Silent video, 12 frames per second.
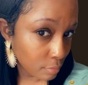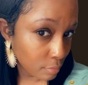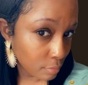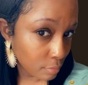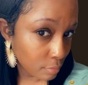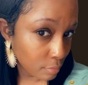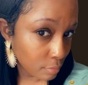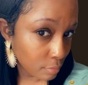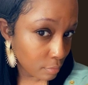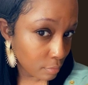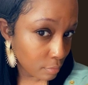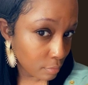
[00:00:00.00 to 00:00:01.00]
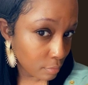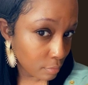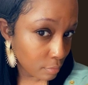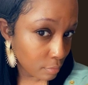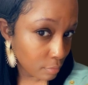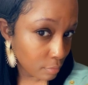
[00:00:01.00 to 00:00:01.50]

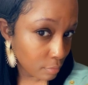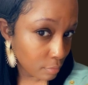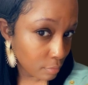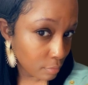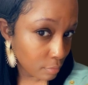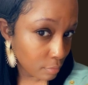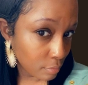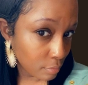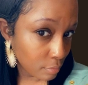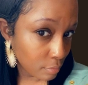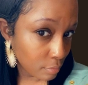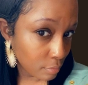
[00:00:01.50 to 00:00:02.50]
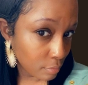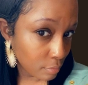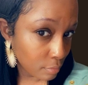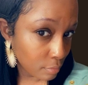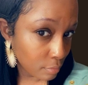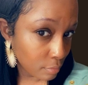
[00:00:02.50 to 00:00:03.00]

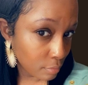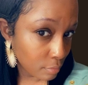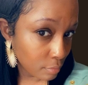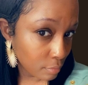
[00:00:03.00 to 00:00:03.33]
The face doesn't move, so there is nothing to read.